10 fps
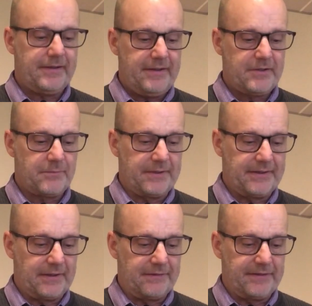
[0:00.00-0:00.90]
Here's one
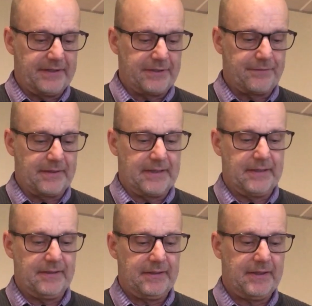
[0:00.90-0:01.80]
that often gets
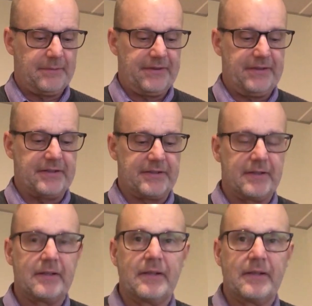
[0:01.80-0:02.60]
forgotten. How about this?